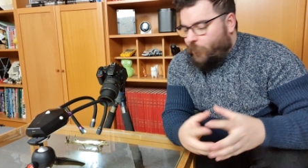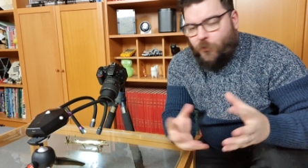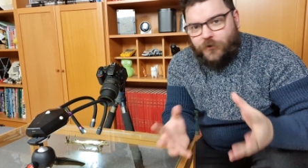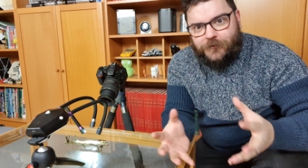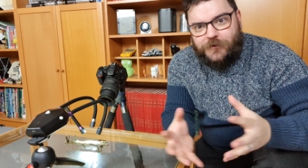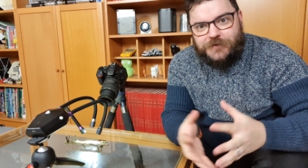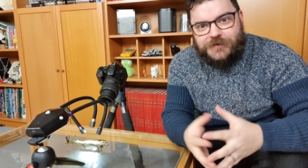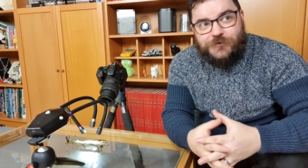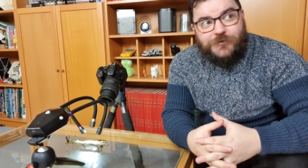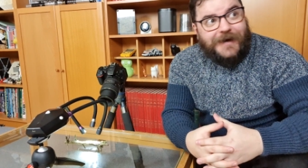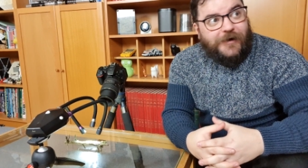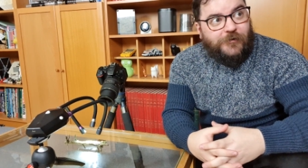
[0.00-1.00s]
What I'm going to do
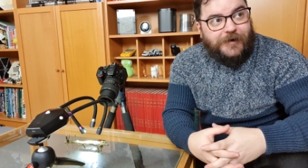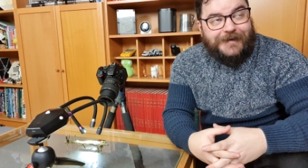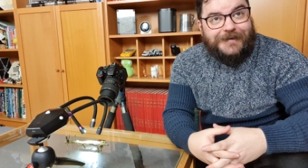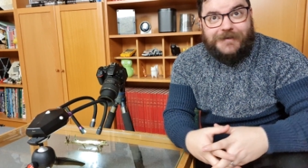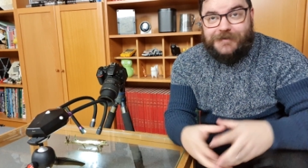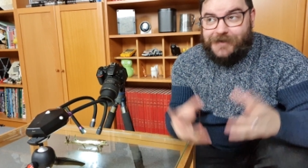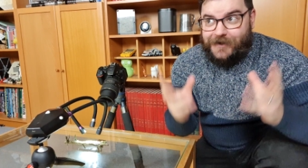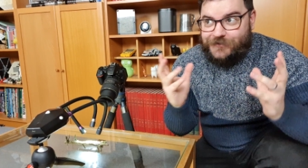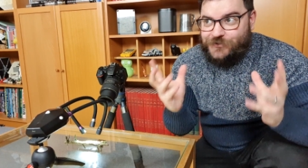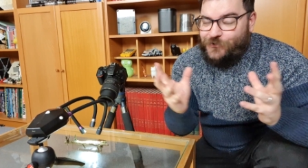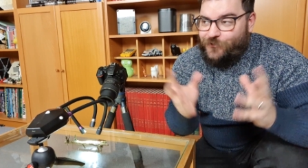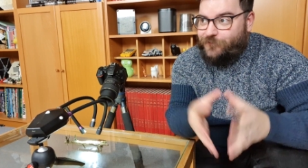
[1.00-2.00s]
now is uh,
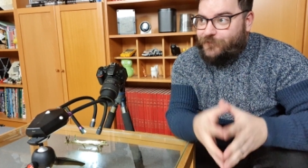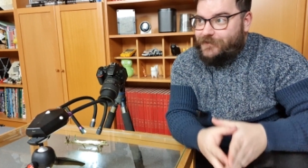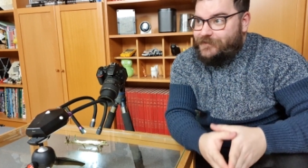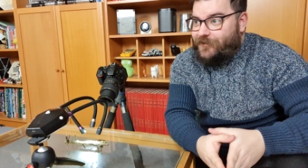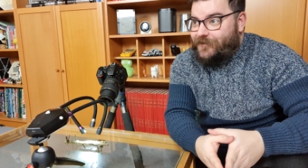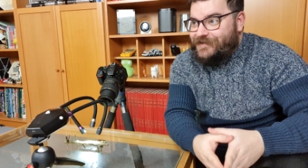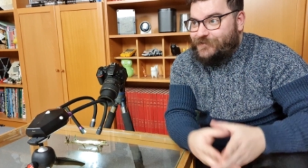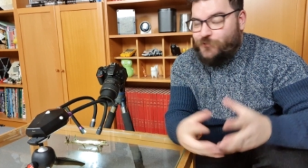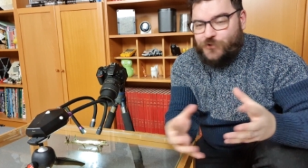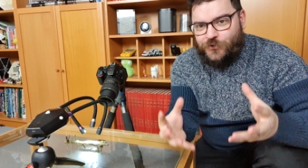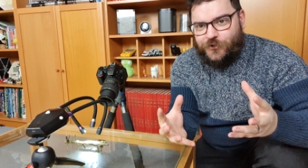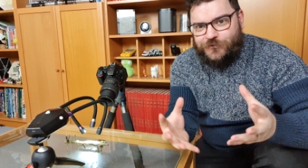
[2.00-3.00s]
turn off these lights. You're
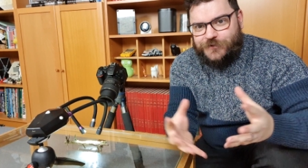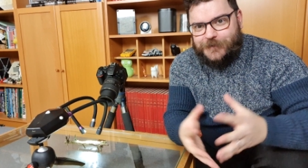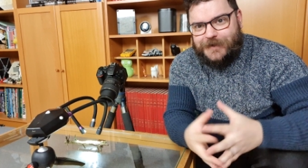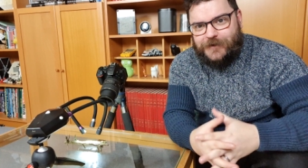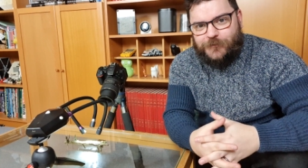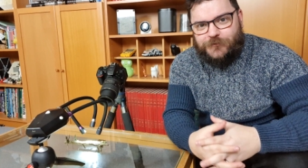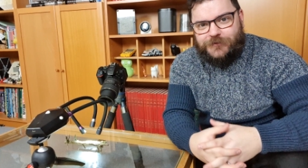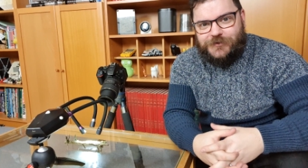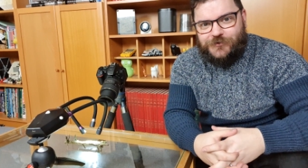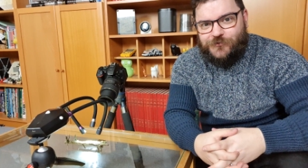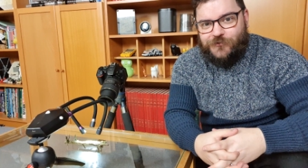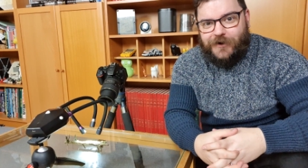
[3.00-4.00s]
not going to be able
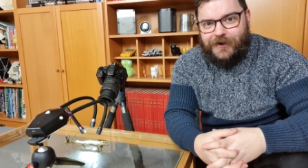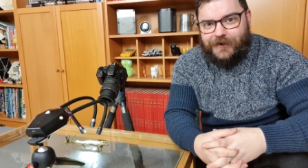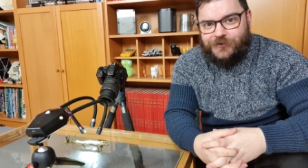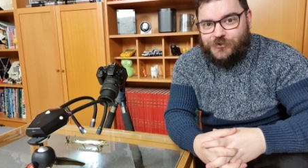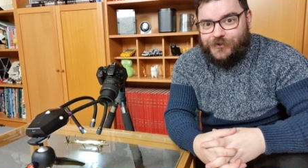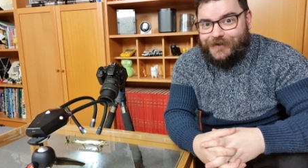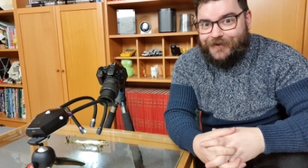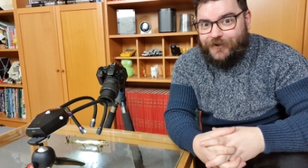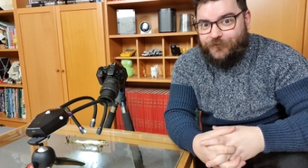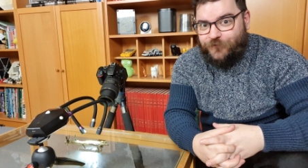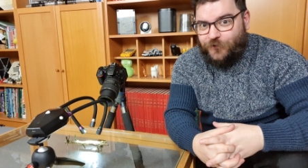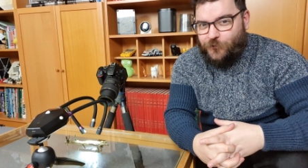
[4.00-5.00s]
to uh, actually uh,
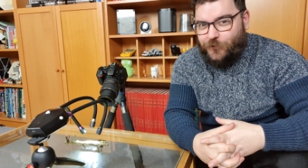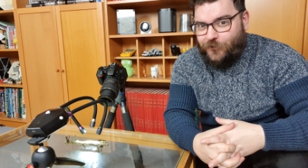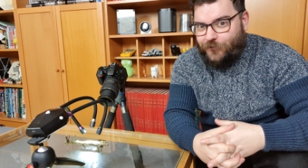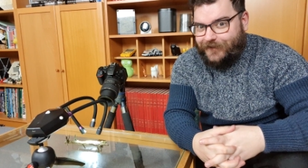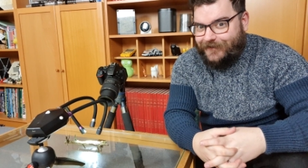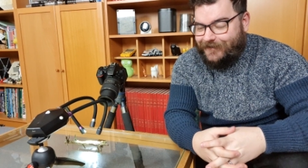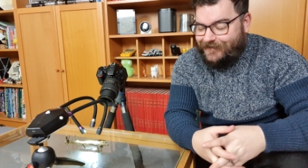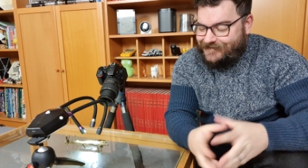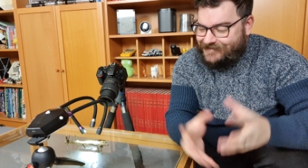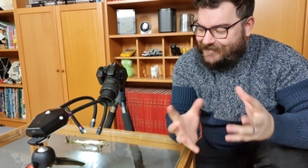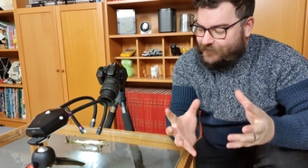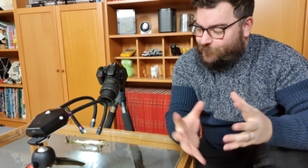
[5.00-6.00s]
follow along here and
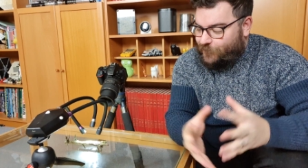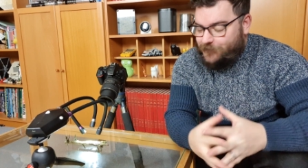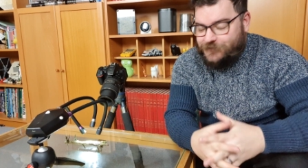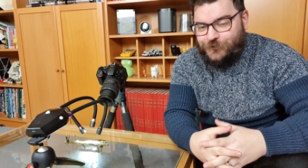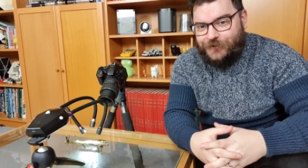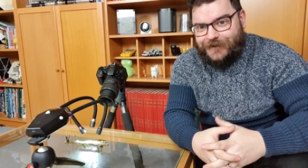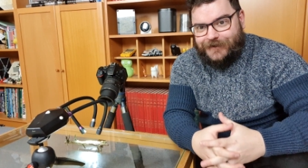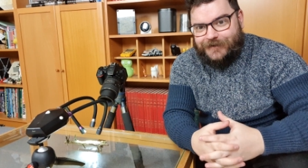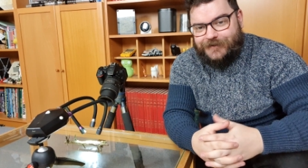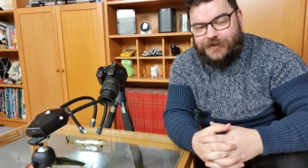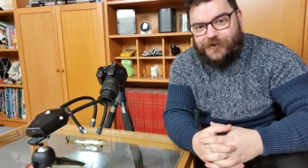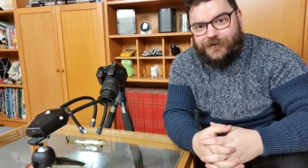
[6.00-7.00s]
see what I'm doing in the
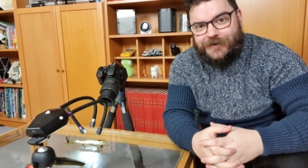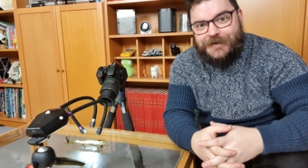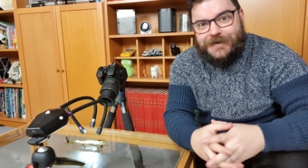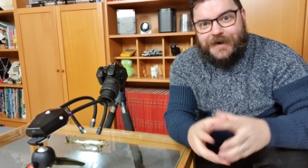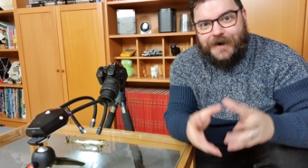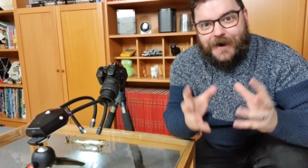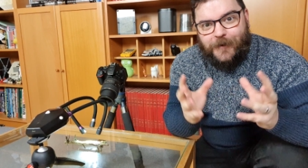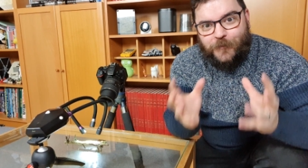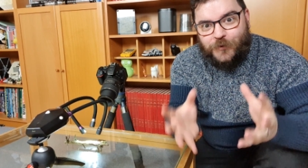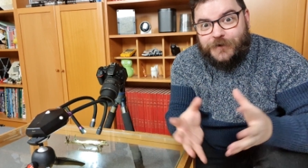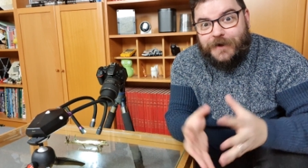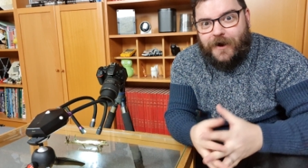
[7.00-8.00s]
dark, um,
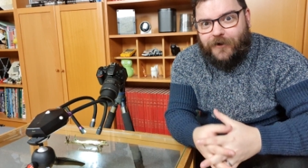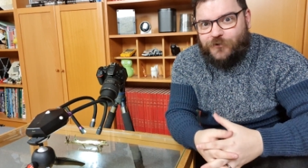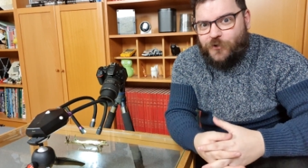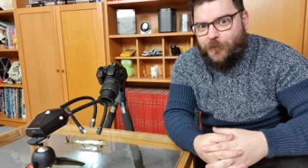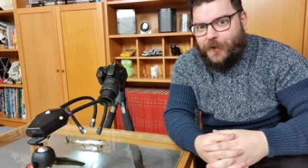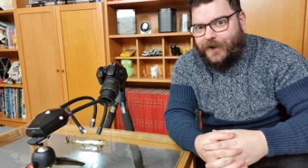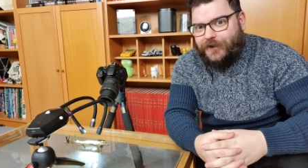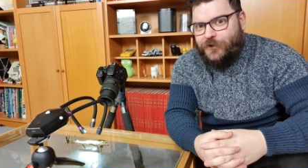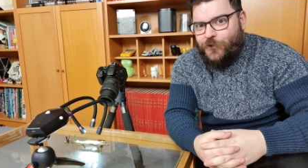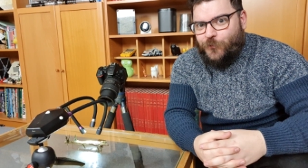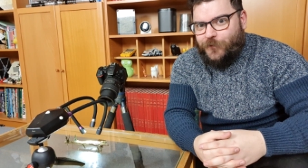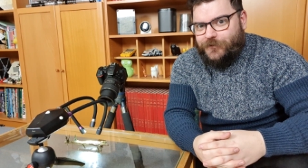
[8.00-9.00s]
but I'll come back
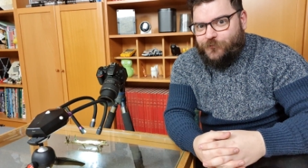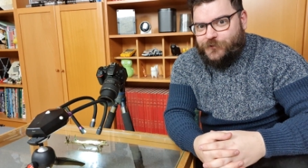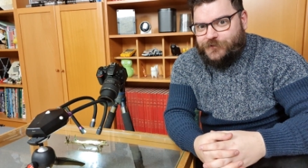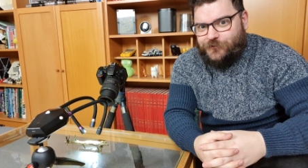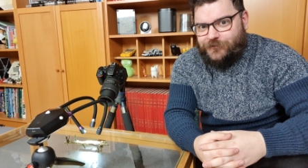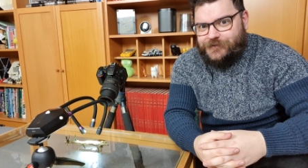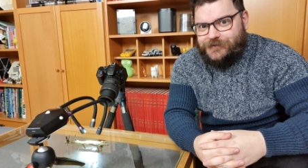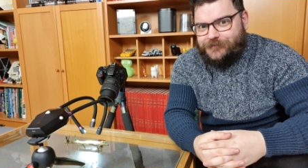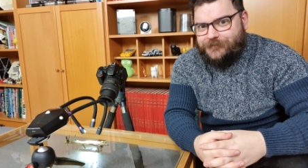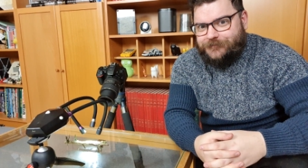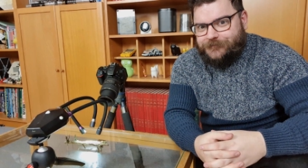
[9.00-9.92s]
with the results.